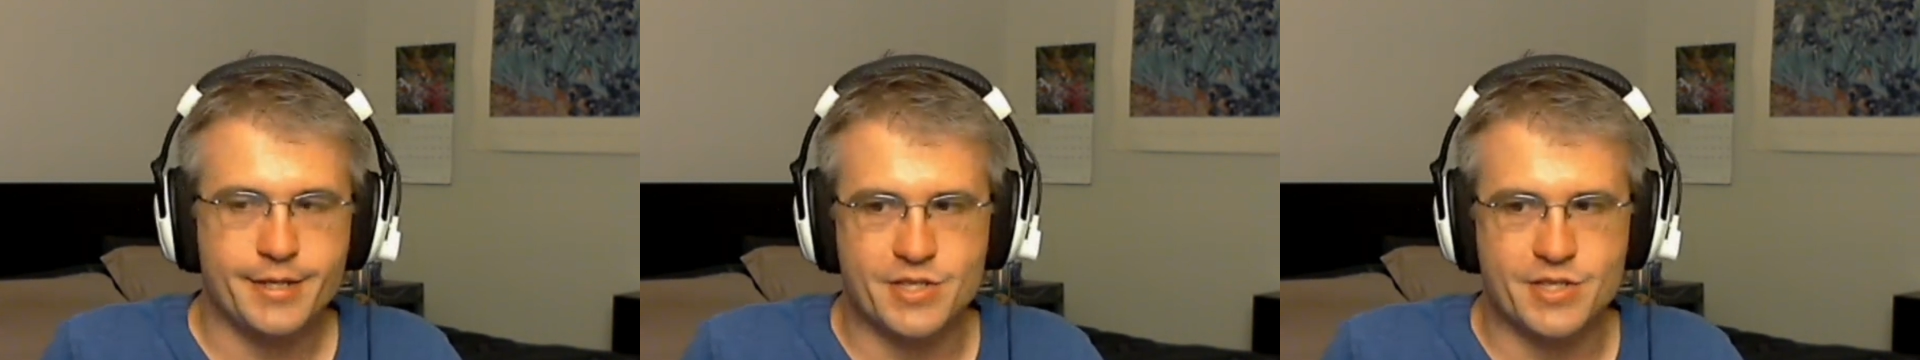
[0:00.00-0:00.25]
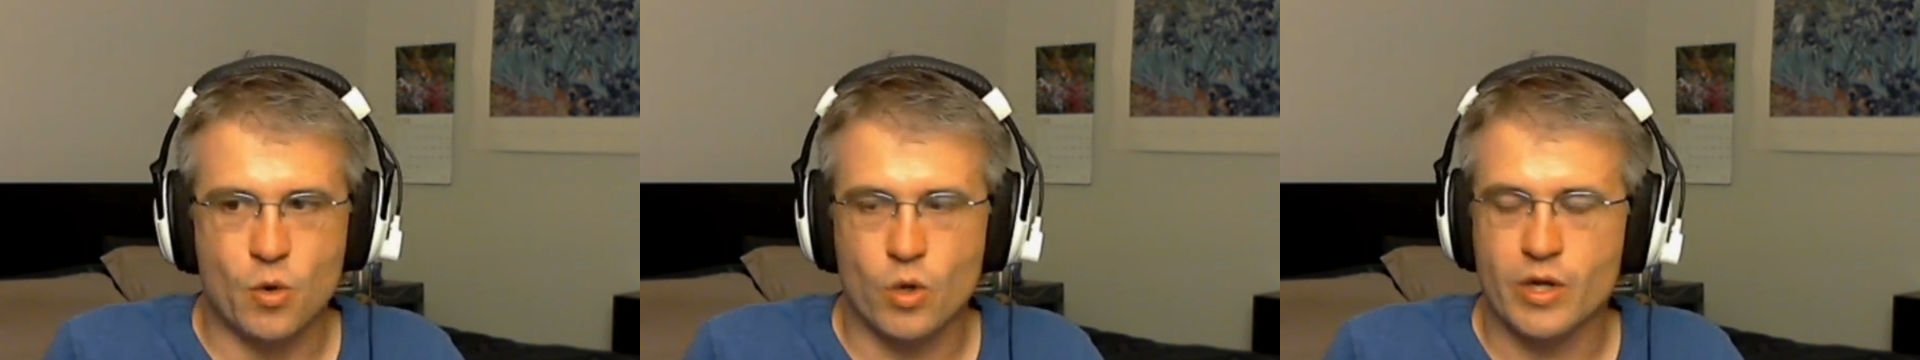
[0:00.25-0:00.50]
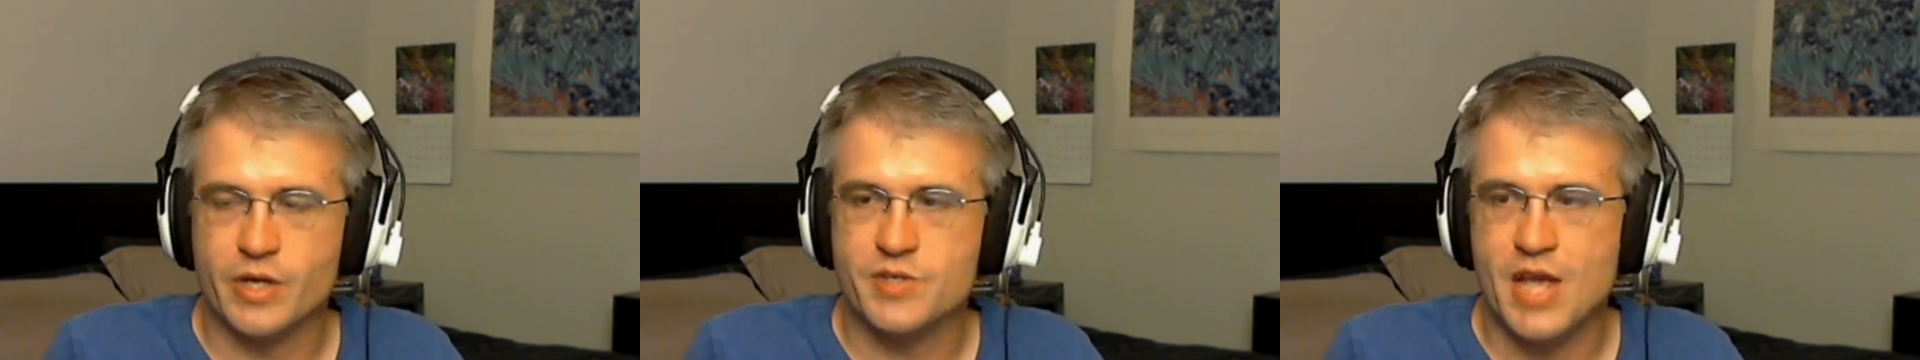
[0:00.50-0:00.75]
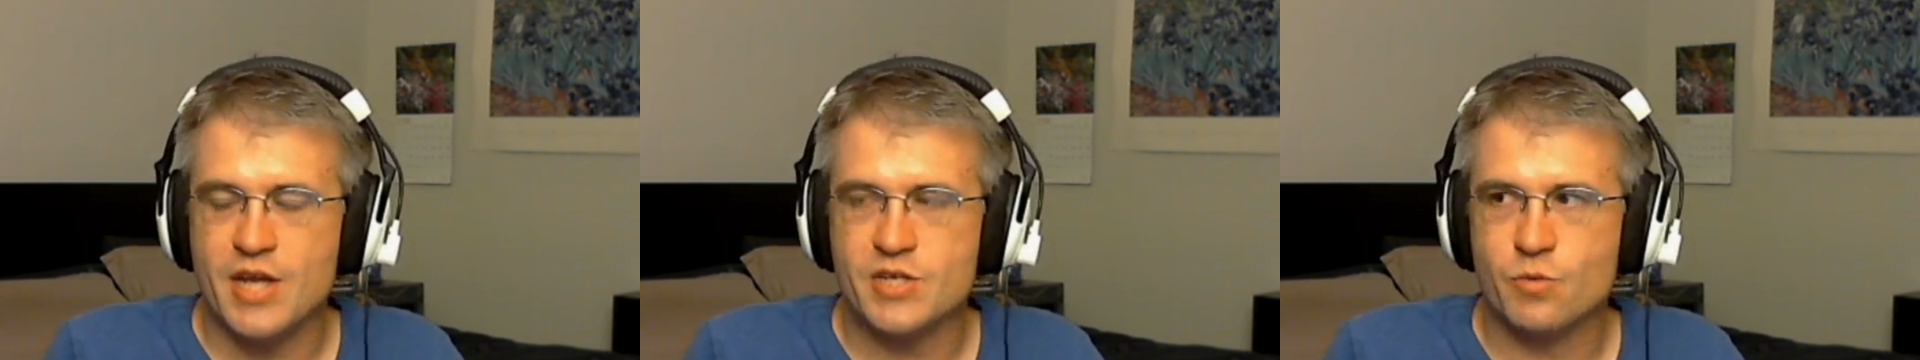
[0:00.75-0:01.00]
Does the
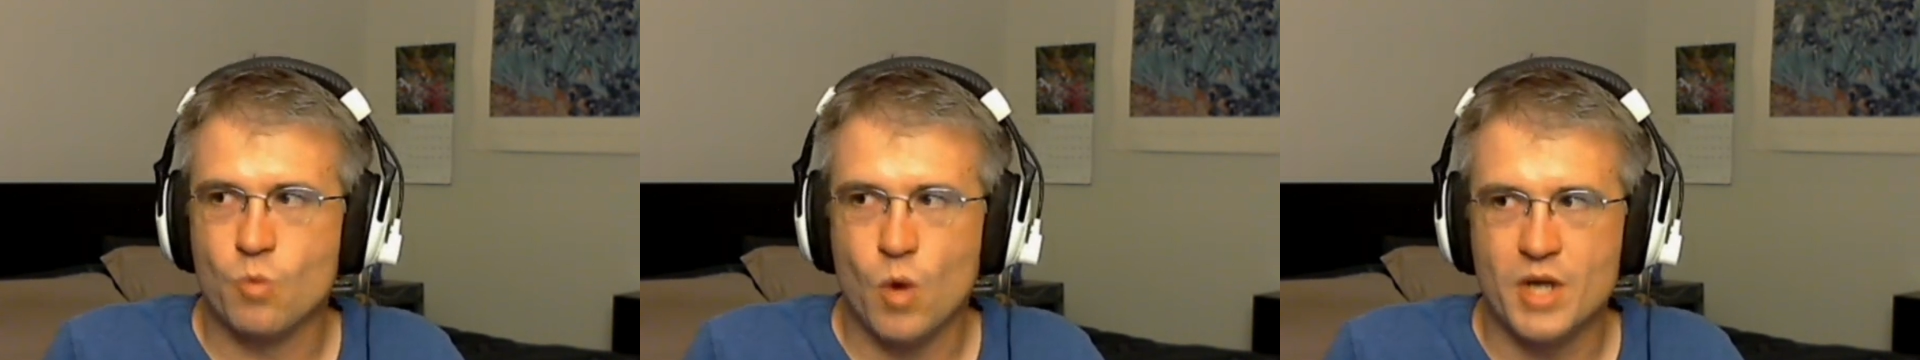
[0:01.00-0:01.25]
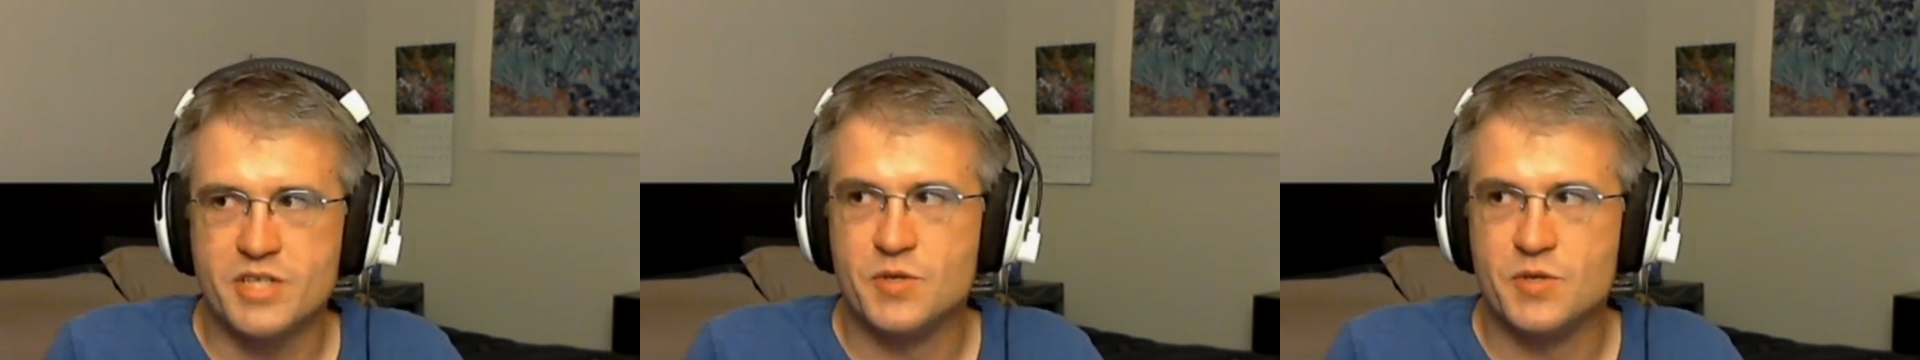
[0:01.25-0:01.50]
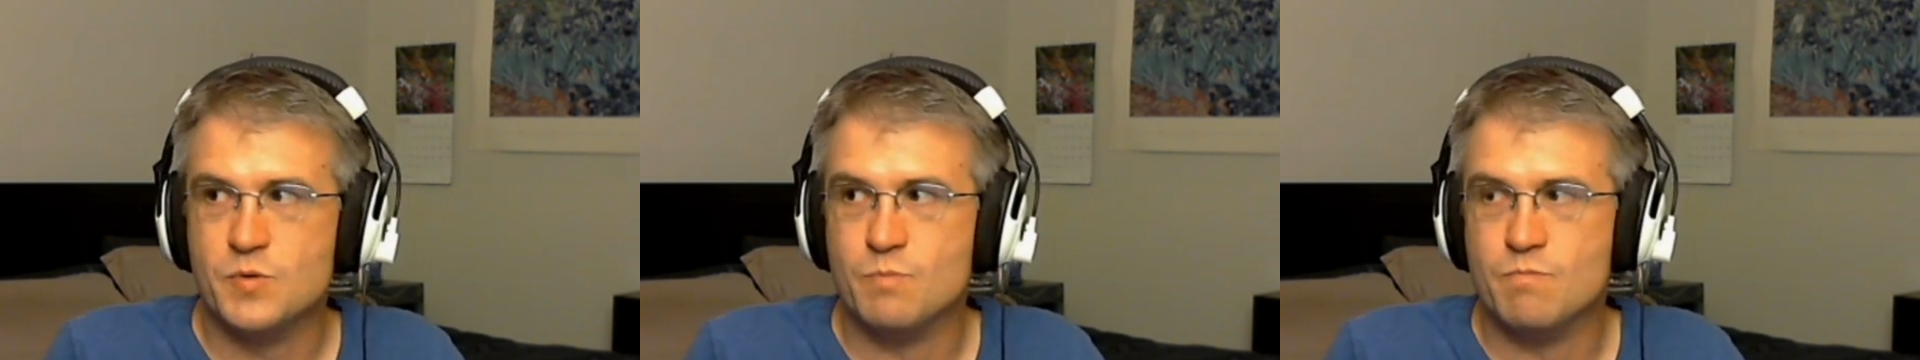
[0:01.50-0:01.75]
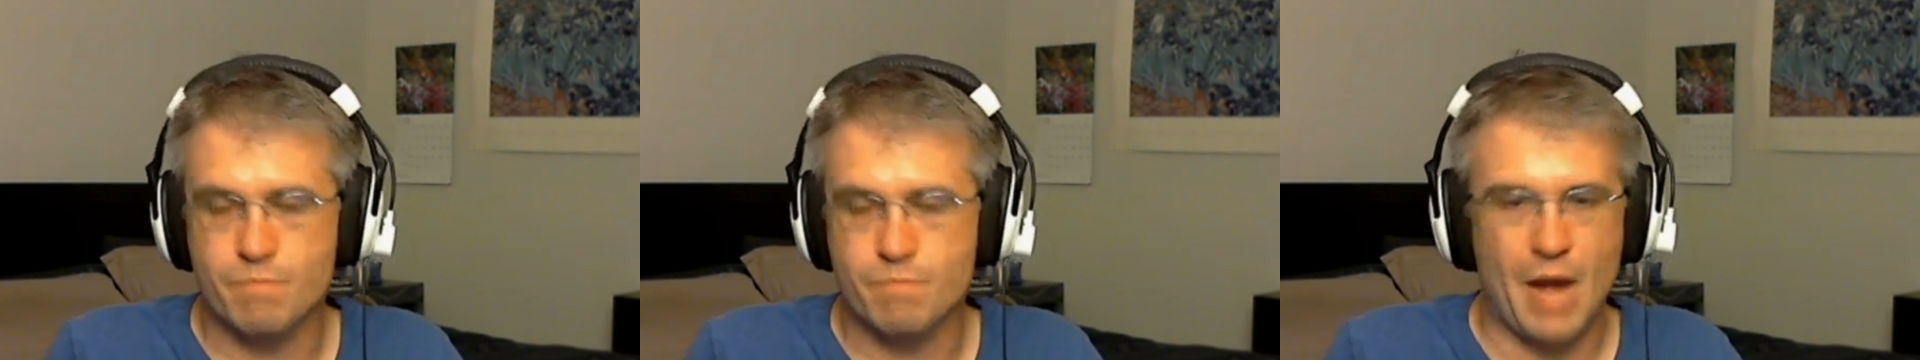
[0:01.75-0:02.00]
organization want to
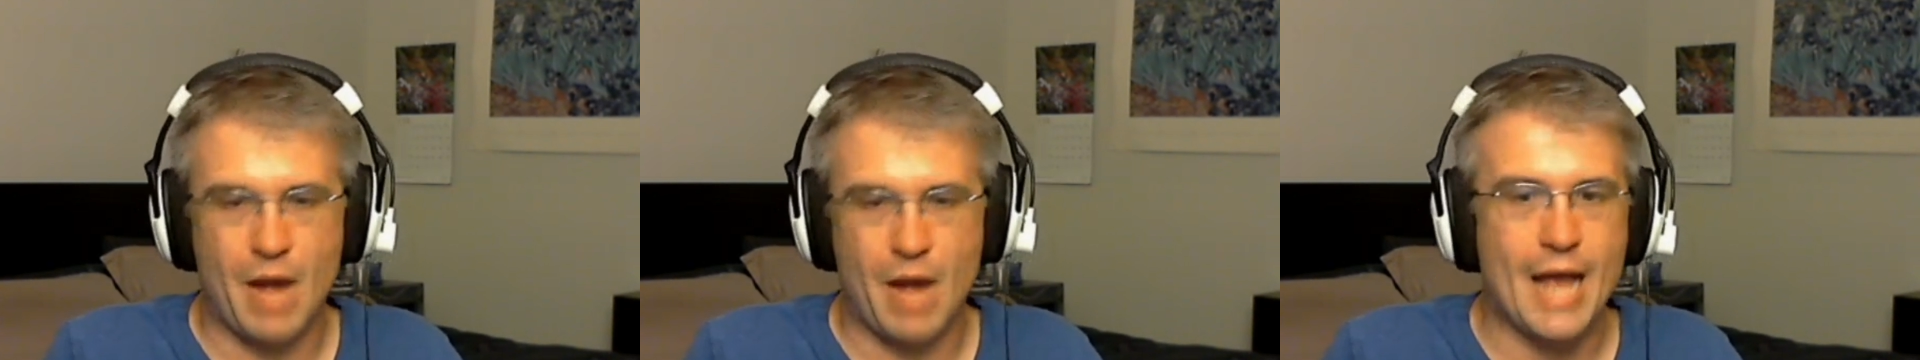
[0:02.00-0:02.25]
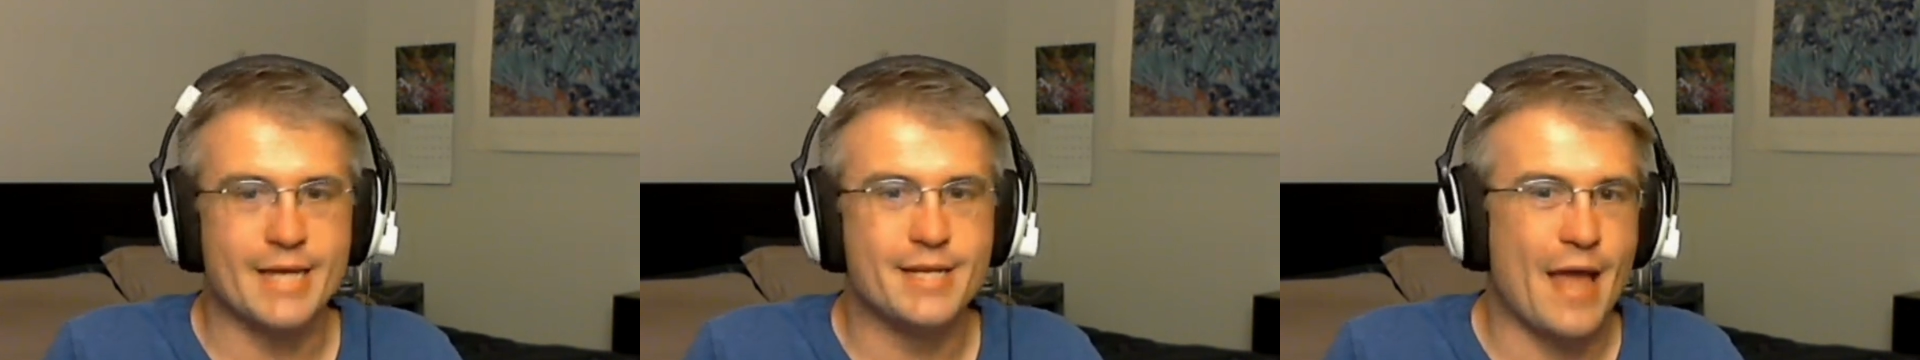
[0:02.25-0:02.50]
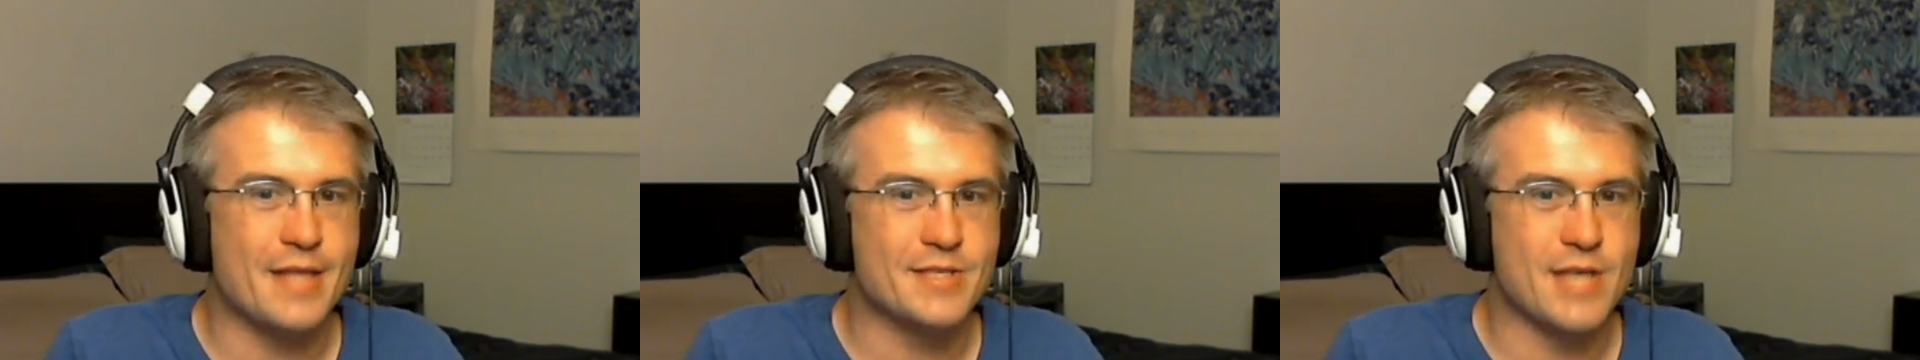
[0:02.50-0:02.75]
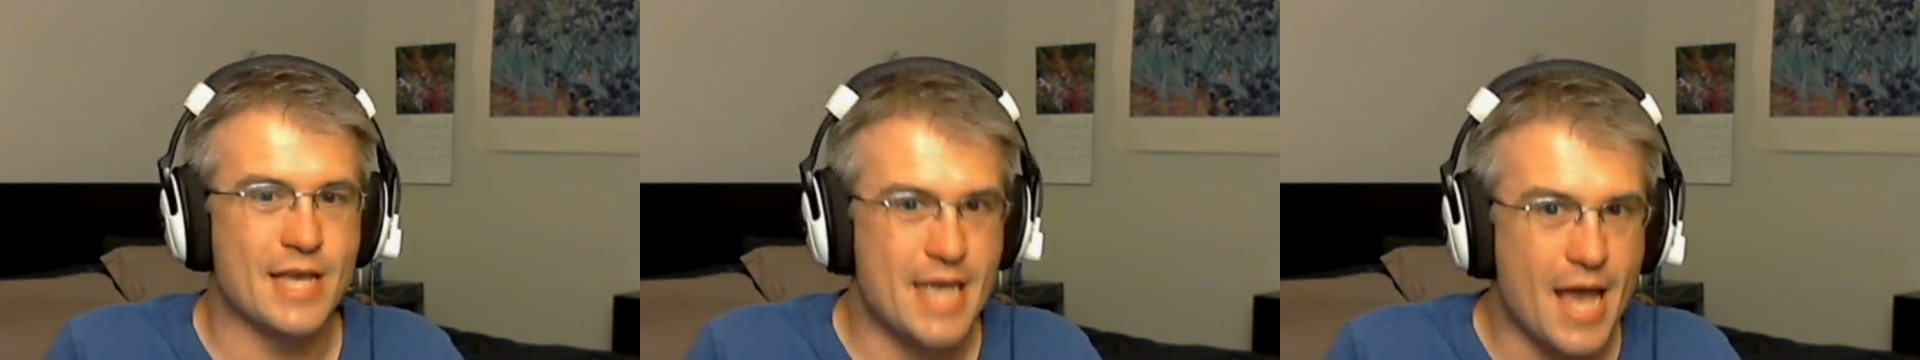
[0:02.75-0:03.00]
buy into that and say,